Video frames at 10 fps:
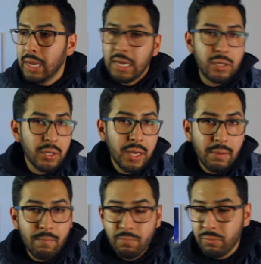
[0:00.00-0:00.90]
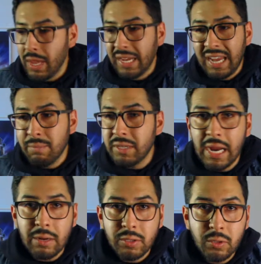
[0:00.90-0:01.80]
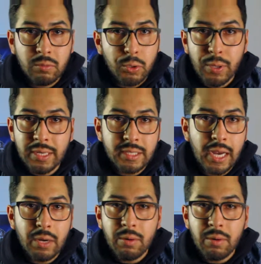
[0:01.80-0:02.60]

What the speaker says: He took it, I gave him a day or two, 2 days later,